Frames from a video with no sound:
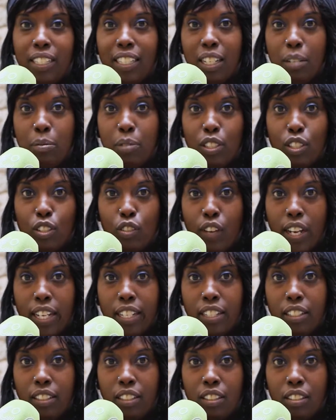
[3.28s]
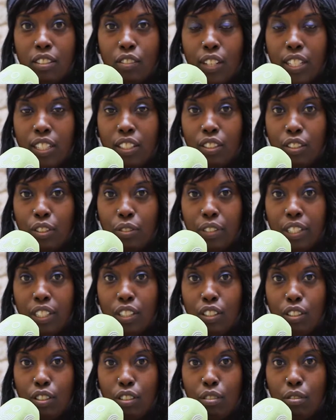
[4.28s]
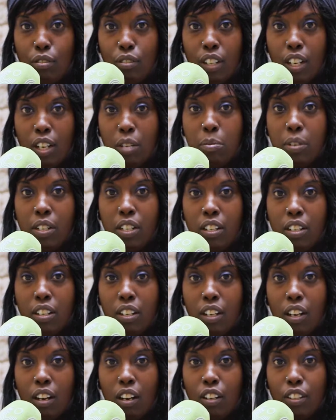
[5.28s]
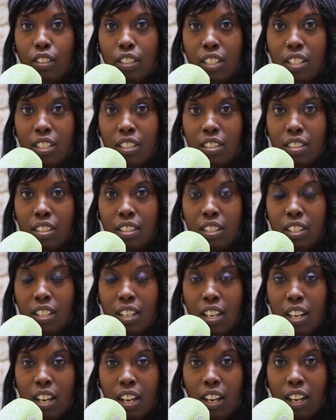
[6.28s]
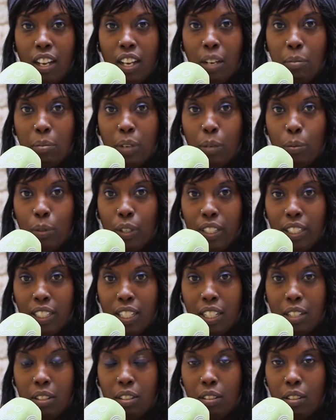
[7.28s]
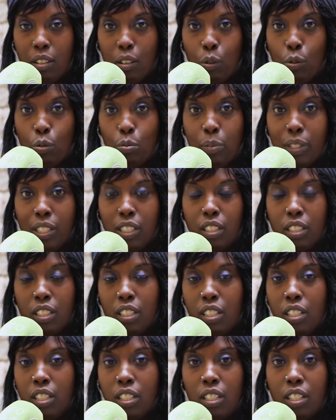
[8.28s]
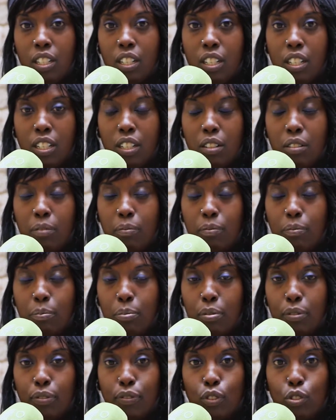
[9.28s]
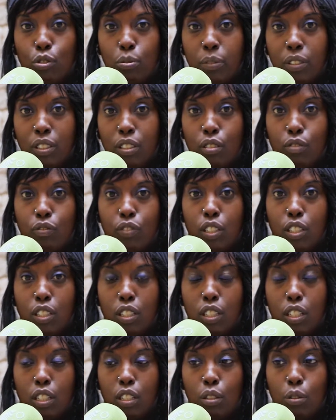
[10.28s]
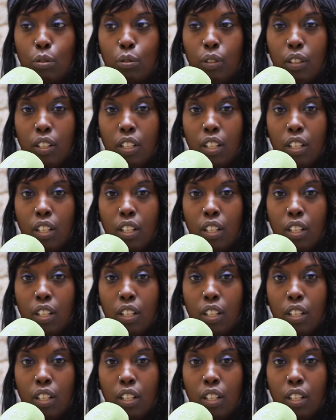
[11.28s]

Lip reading: name is Grace Ndiritu. I'm an artist. I work in all media, performance, video,